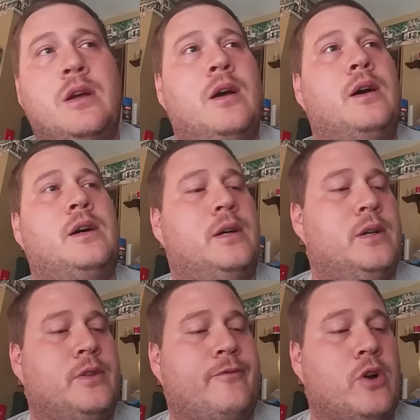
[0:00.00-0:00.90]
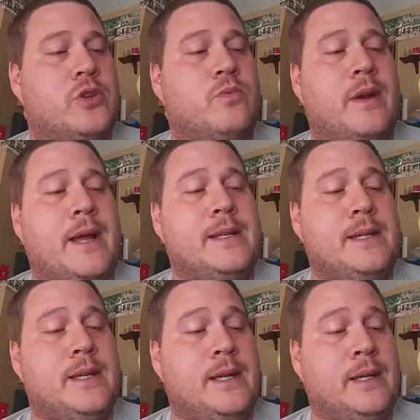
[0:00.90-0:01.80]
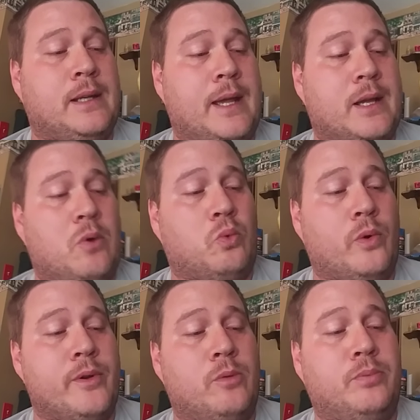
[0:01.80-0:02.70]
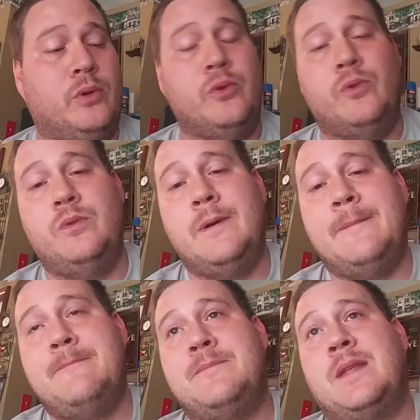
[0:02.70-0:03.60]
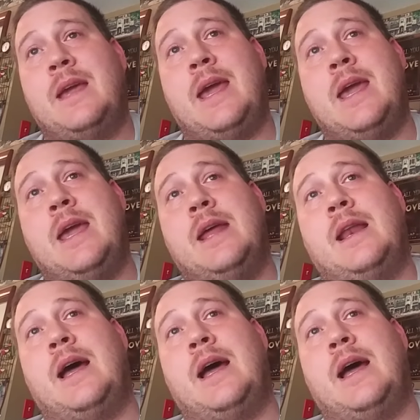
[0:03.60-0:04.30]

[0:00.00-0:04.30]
The first one I did in like a royal blue, and